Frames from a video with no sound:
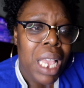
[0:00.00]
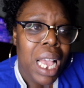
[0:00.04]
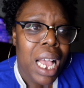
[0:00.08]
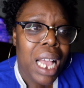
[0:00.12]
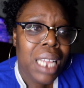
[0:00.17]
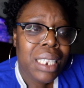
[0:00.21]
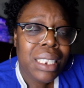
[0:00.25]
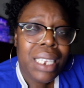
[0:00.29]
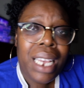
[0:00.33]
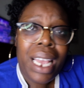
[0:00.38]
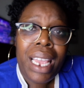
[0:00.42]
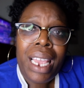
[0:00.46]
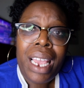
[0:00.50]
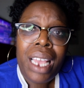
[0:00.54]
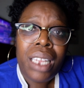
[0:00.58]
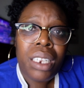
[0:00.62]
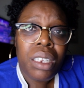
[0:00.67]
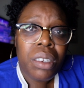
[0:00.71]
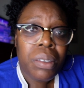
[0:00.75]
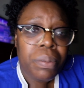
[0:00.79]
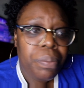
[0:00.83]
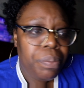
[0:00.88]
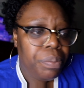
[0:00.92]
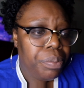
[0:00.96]
And
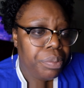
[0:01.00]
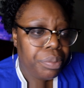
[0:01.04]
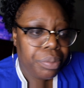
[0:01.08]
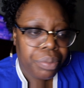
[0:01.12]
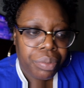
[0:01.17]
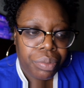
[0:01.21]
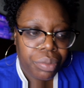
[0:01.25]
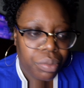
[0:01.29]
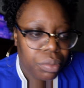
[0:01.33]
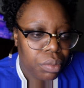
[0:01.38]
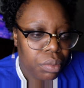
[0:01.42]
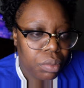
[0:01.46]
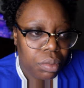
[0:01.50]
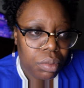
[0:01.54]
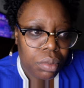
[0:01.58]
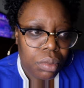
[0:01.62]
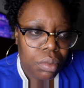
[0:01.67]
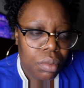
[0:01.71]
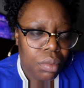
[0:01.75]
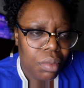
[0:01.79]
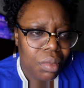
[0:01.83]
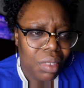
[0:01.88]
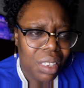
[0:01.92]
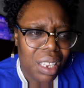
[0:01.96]
Guyana,
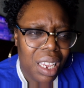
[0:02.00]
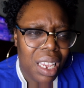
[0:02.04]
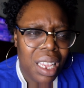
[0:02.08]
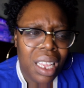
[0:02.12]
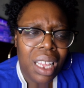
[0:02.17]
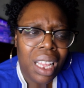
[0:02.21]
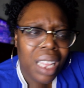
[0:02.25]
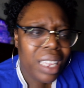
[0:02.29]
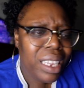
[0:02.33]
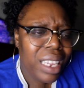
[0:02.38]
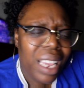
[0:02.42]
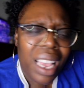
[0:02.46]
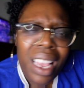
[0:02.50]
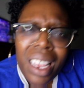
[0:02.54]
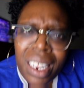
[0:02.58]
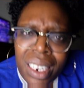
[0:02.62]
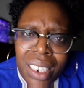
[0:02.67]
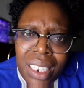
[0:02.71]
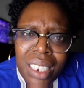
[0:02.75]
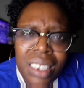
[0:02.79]
again,